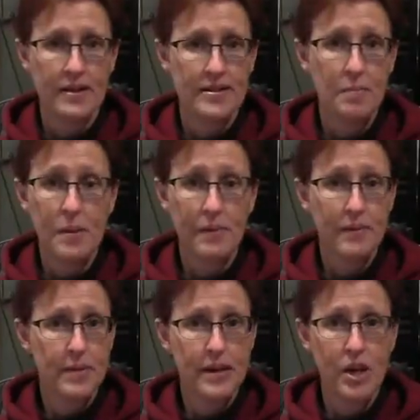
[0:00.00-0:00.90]
Some people
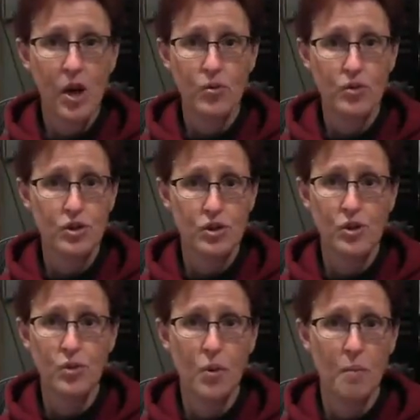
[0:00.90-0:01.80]
have been known
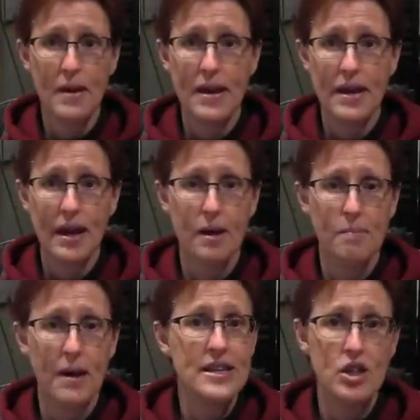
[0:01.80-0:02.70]
to make
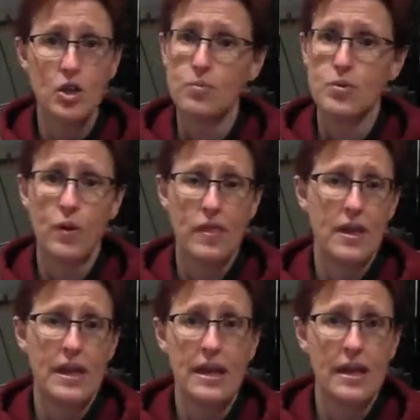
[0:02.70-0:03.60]
up ice cubes with
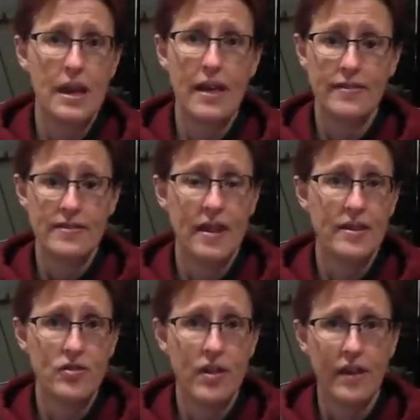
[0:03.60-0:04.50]
it in and
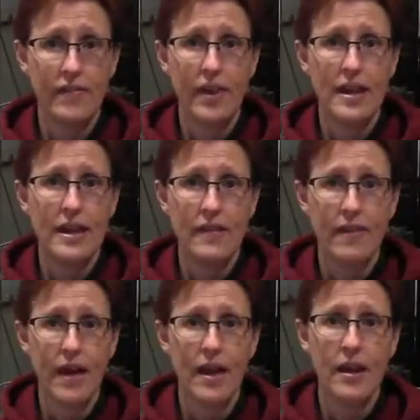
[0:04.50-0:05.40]
such that they
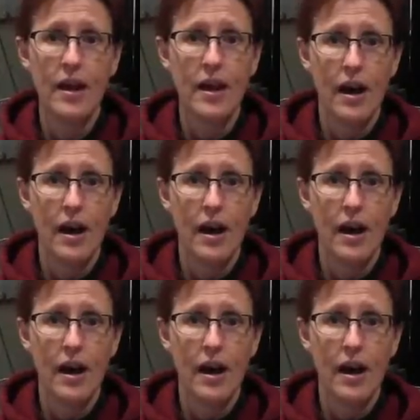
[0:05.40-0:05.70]
can then